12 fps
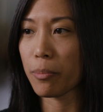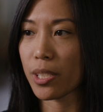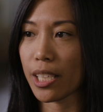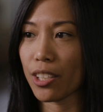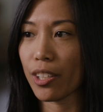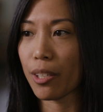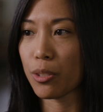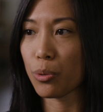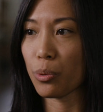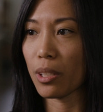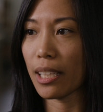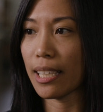in particular I
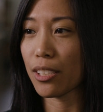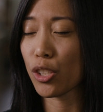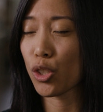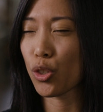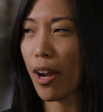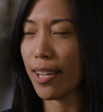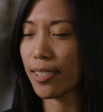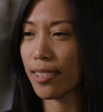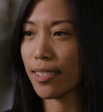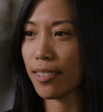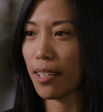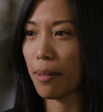was really
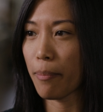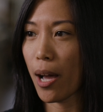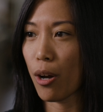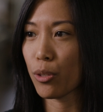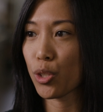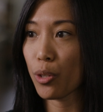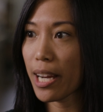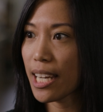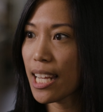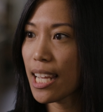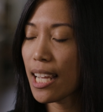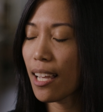stressed about
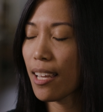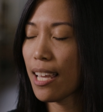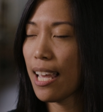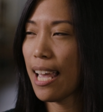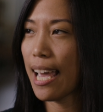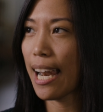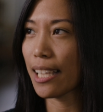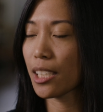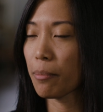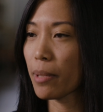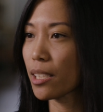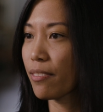training and had
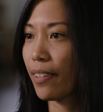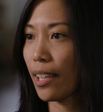some mixed